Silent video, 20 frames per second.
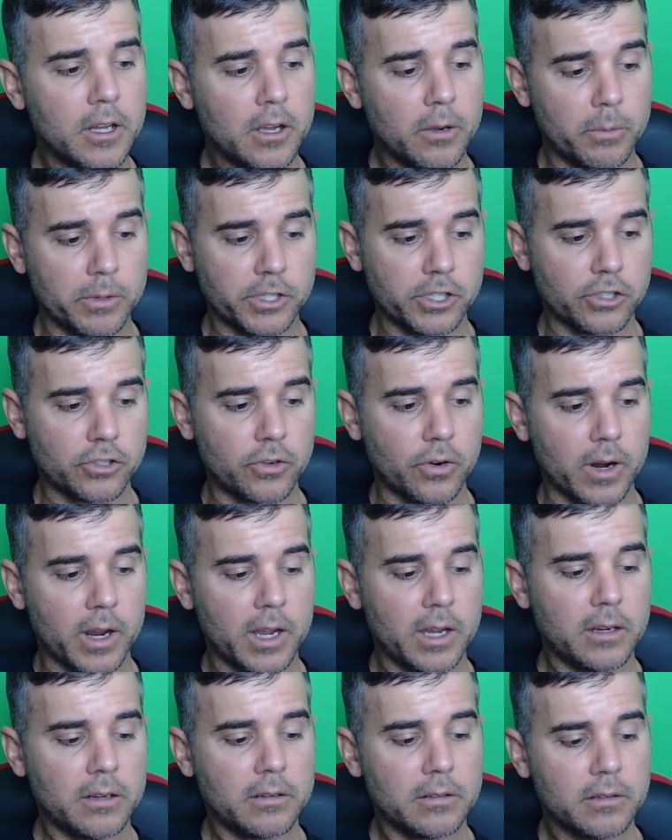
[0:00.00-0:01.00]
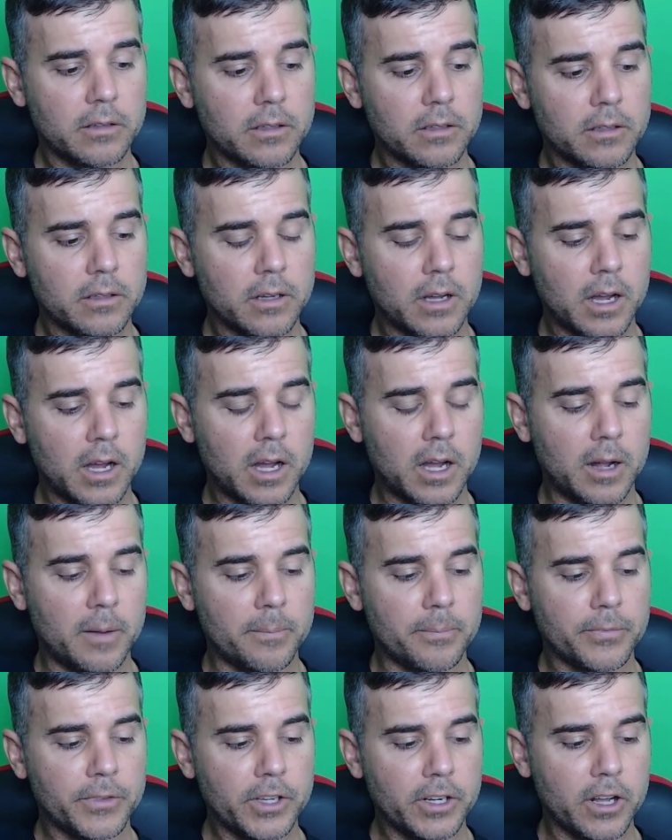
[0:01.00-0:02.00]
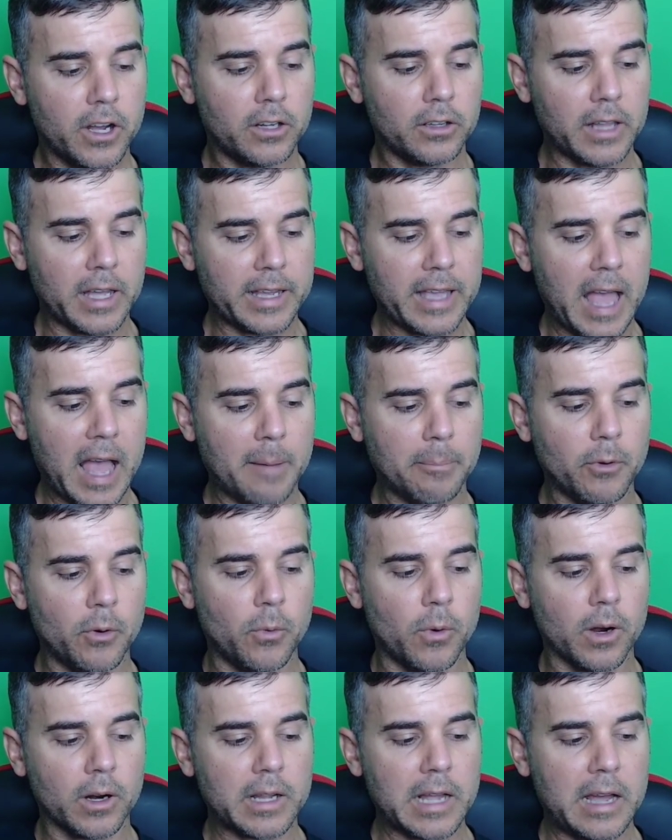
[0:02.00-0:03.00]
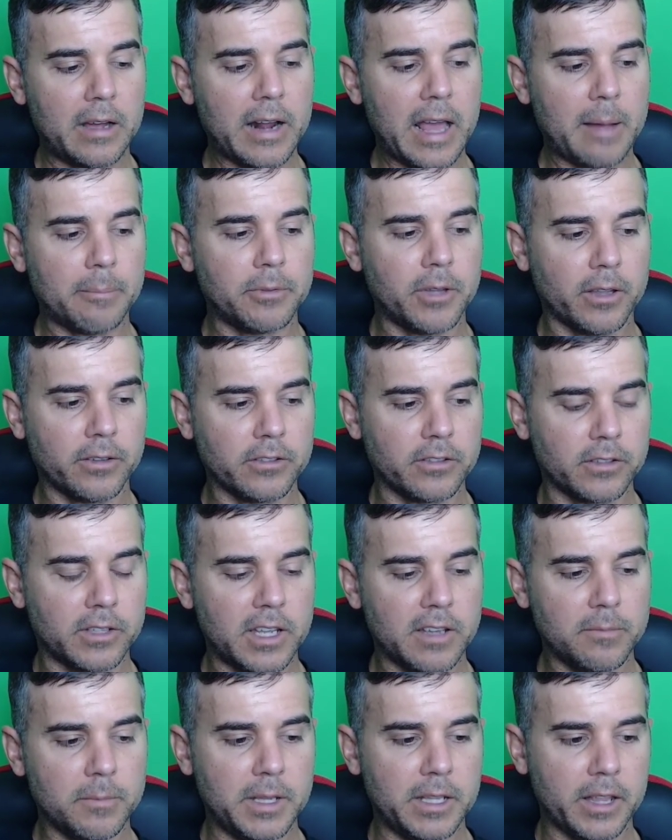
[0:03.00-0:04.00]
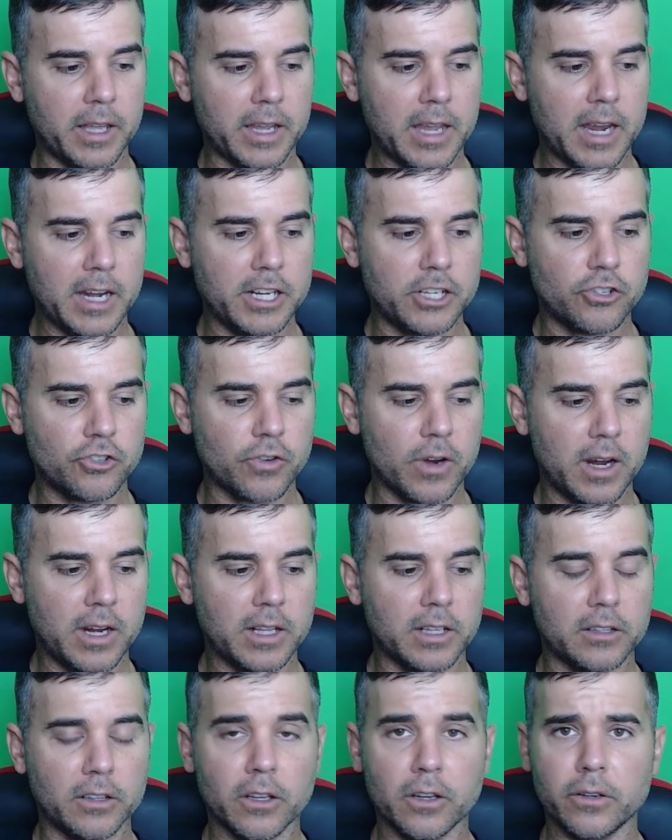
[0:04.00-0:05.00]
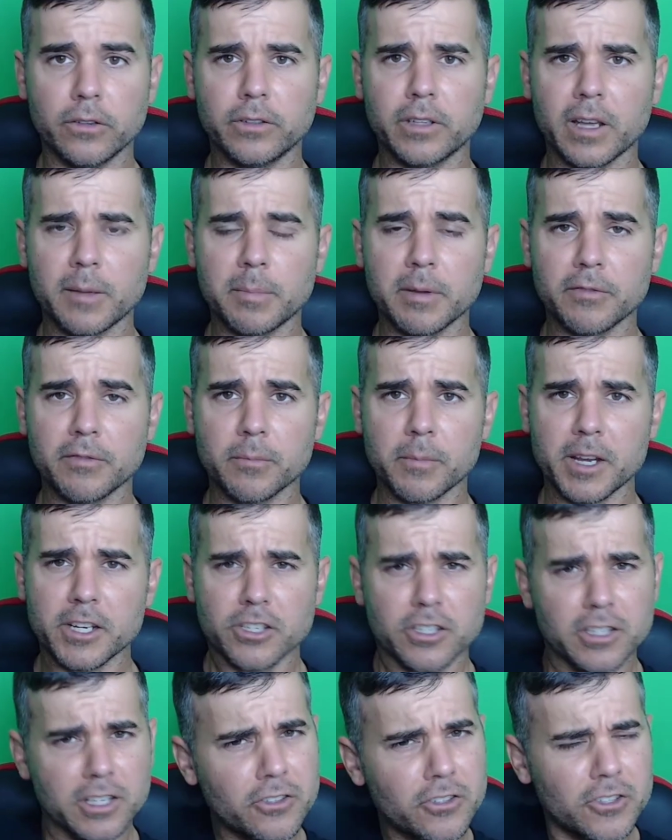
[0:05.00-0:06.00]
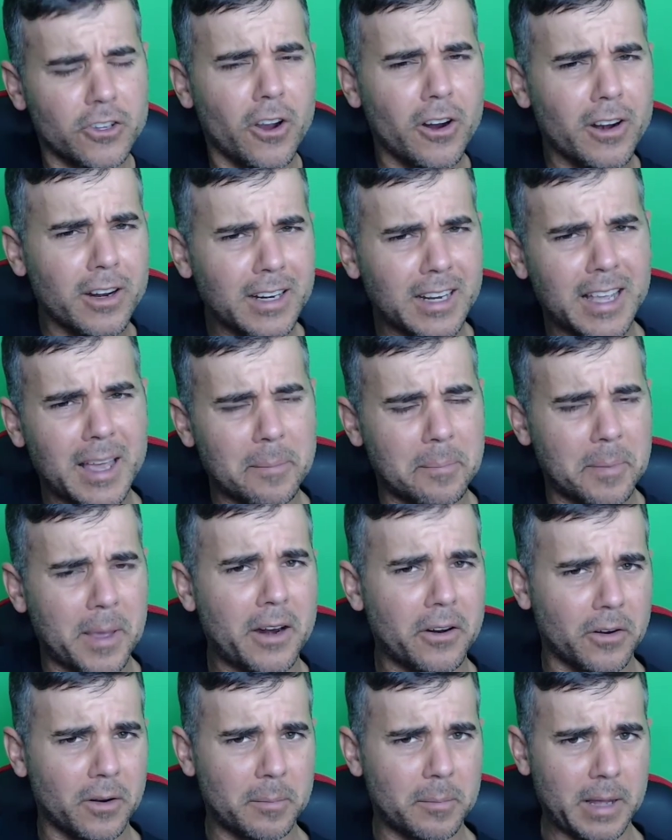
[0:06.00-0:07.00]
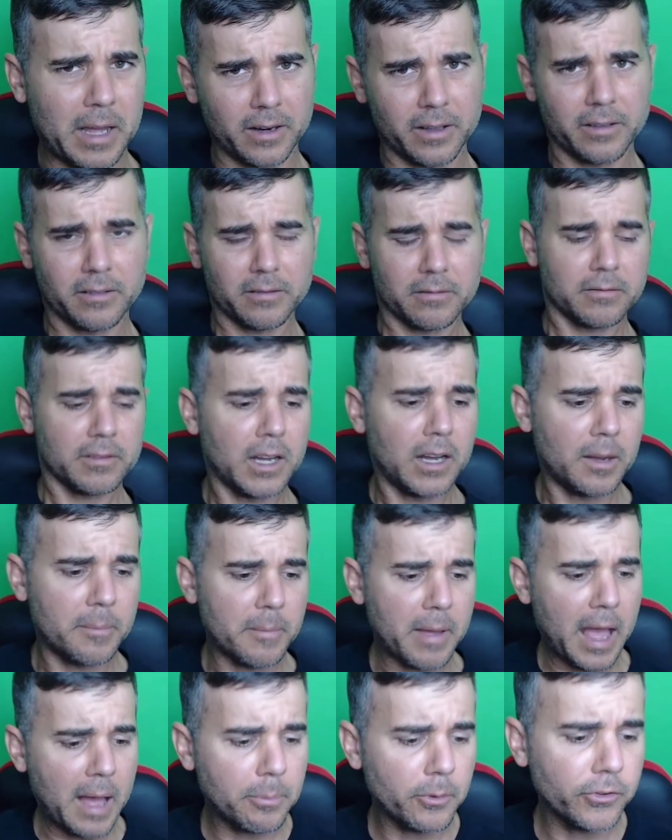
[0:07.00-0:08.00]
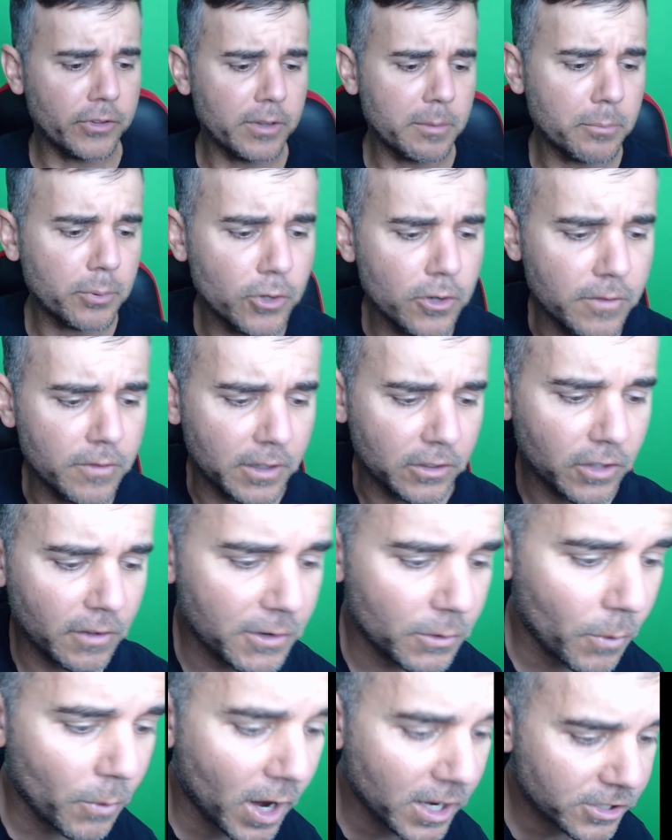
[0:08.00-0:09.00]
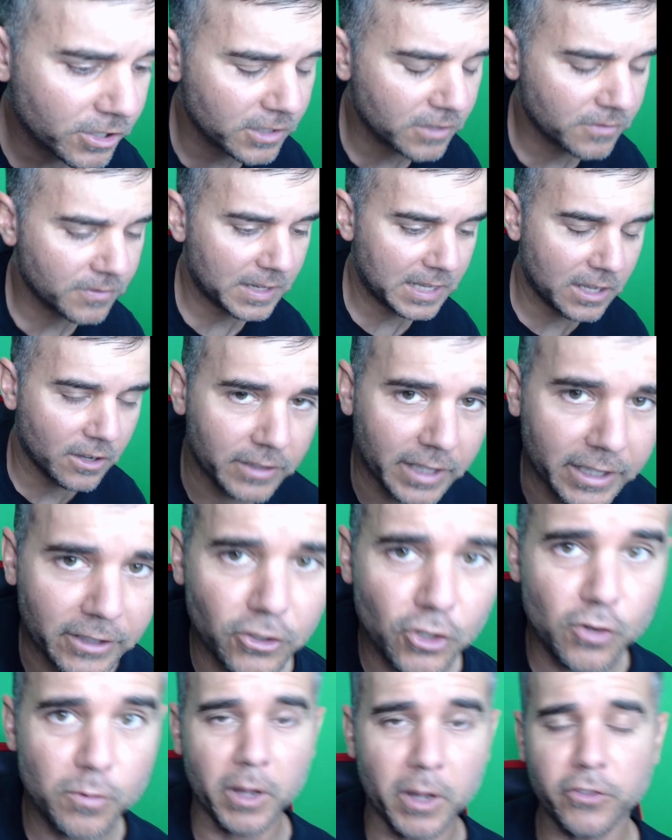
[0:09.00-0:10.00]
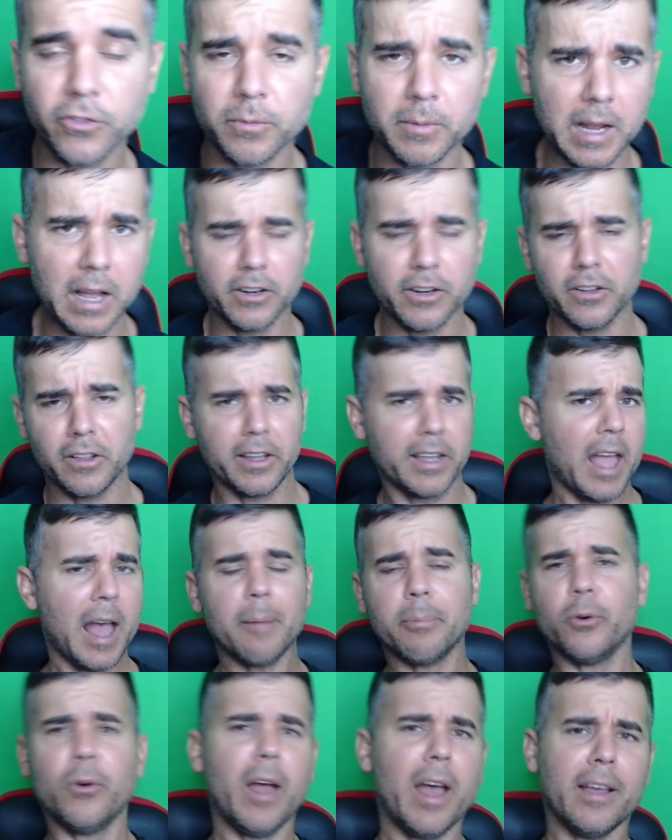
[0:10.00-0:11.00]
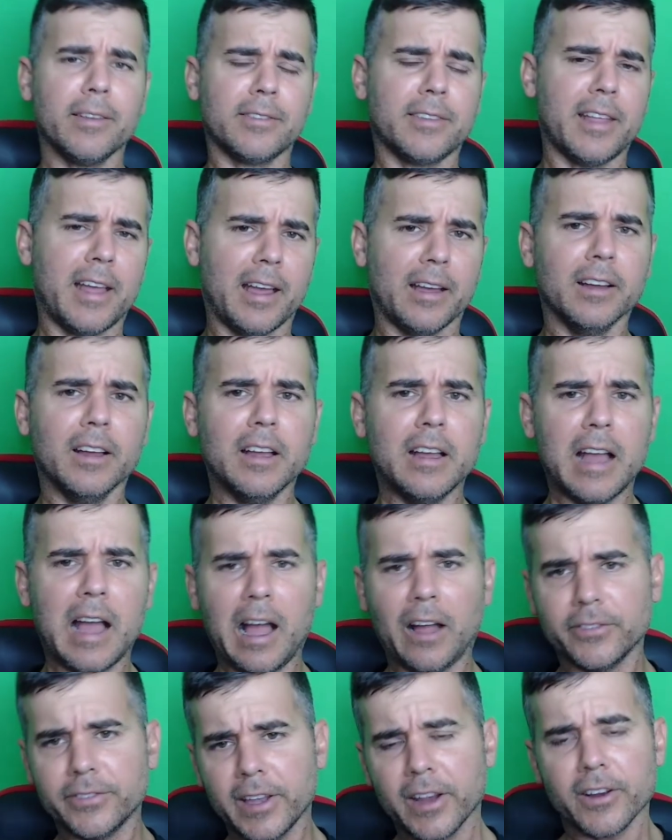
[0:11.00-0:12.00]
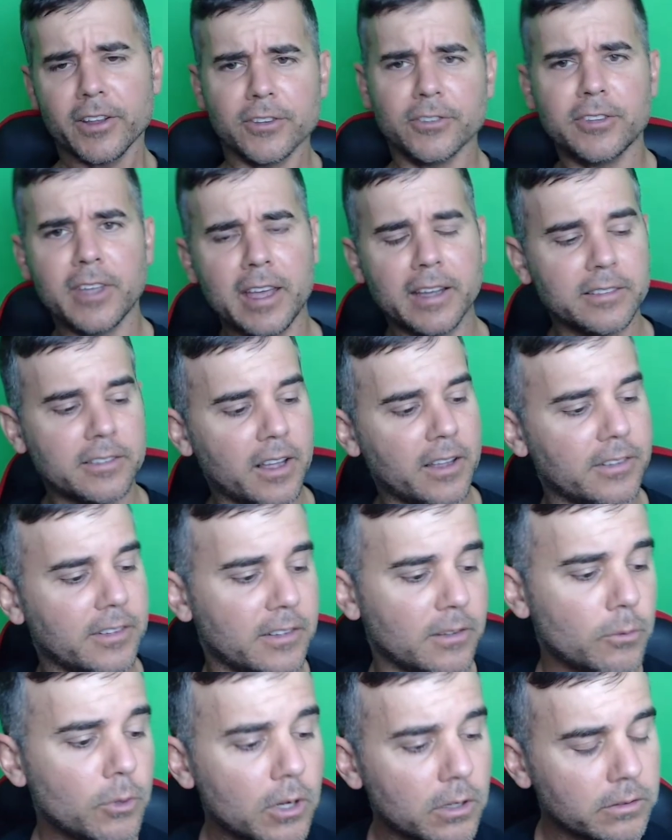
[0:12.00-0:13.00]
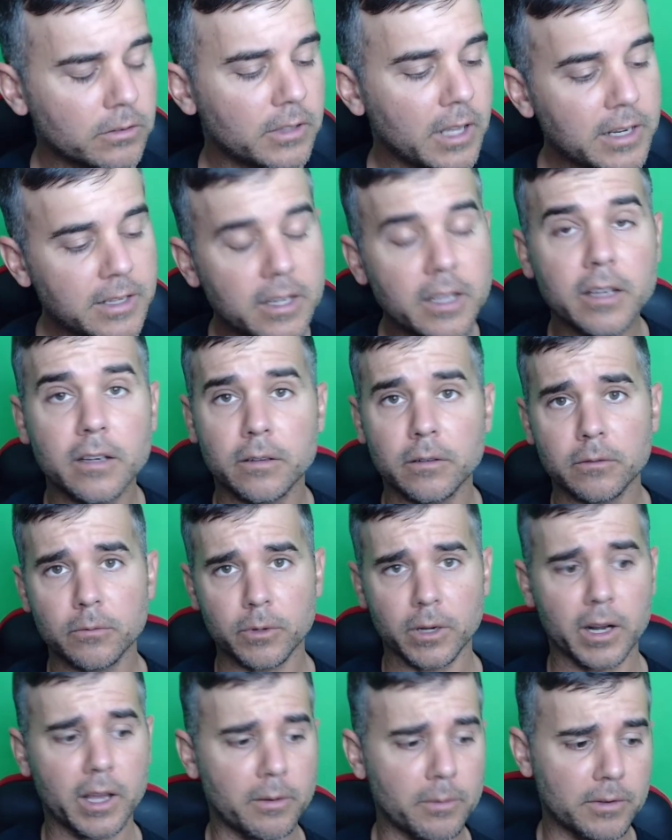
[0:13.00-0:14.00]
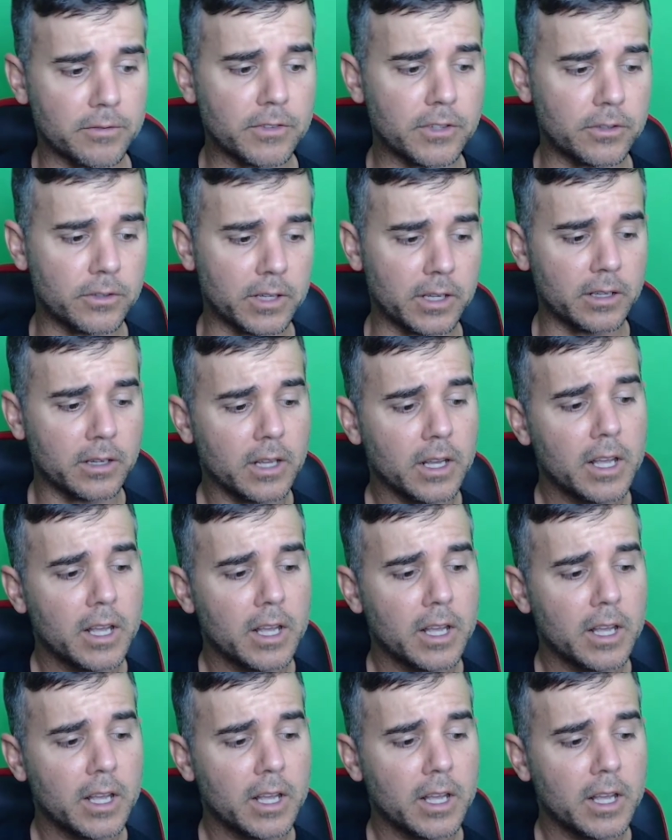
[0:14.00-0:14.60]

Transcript: which is great. Like Apple Workout app doesn't give me like any training load type information. They're starting to get better about it. Apple's improving. So if you're watching this video in like 2 months from now and you're like, Apple has that, how dare you say it doesn't? Well, they didn't when I reviewed it.